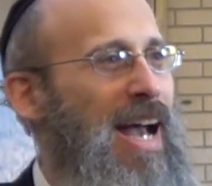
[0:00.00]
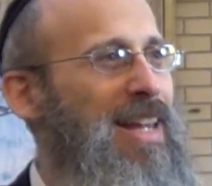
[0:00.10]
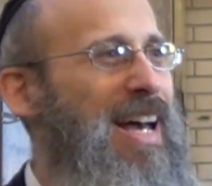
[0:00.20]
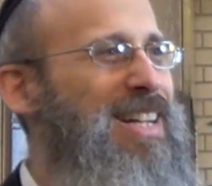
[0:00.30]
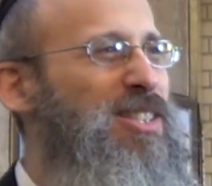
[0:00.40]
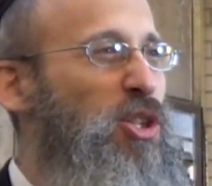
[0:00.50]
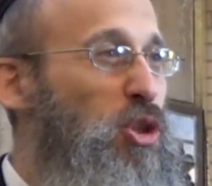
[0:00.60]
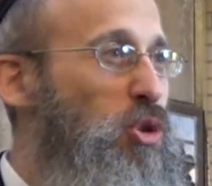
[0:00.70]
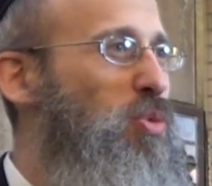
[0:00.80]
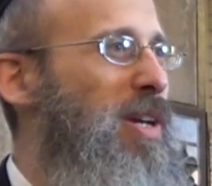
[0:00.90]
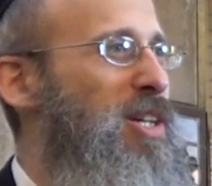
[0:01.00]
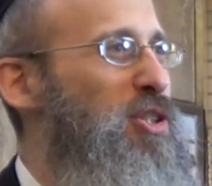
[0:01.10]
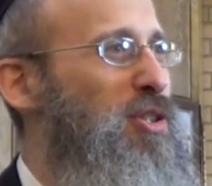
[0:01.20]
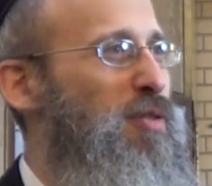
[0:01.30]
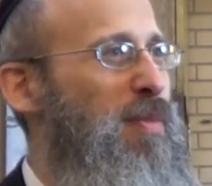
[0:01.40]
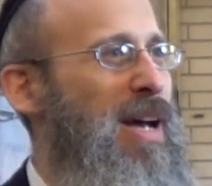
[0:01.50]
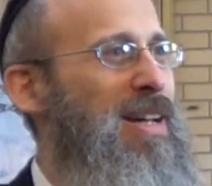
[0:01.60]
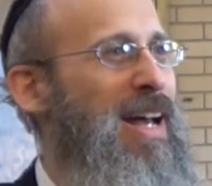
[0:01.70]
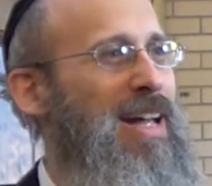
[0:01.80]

and that is the true nature of man,